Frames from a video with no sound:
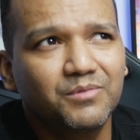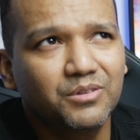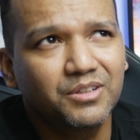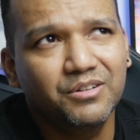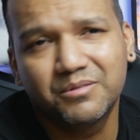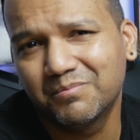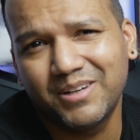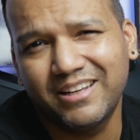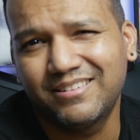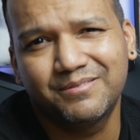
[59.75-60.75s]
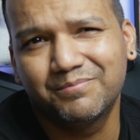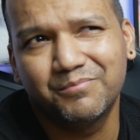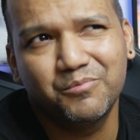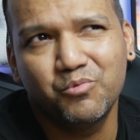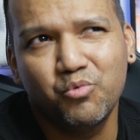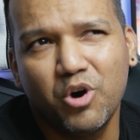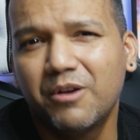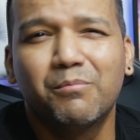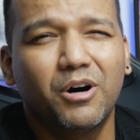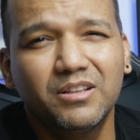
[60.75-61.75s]
you know like
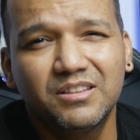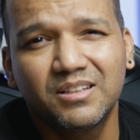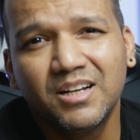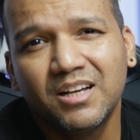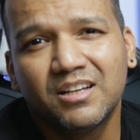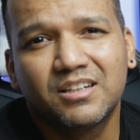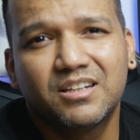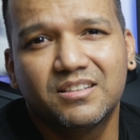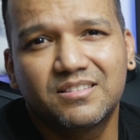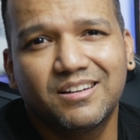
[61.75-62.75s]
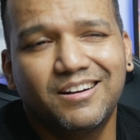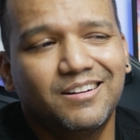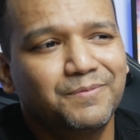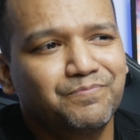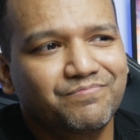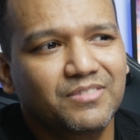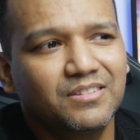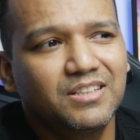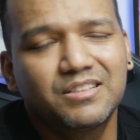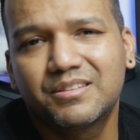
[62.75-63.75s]
one month because uh,
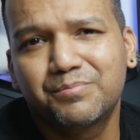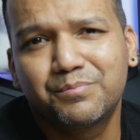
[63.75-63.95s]
this